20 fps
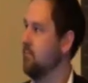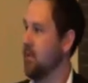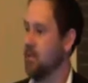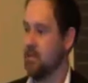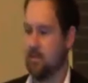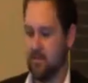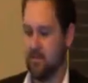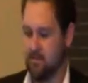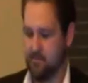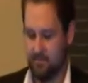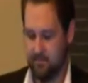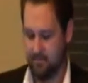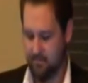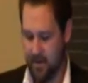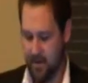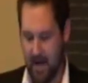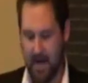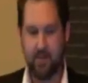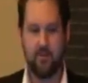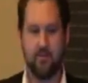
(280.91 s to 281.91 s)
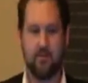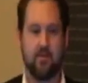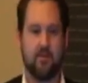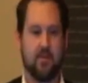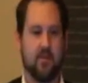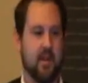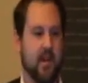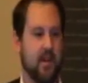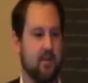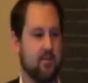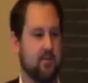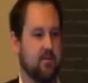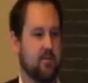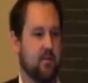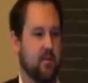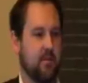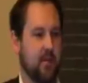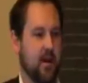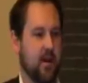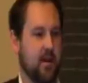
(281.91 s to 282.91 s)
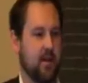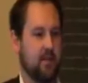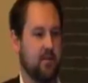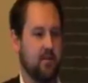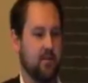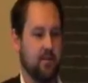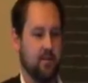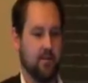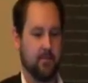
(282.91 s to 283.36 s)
There's hundreds and hundreds on the market.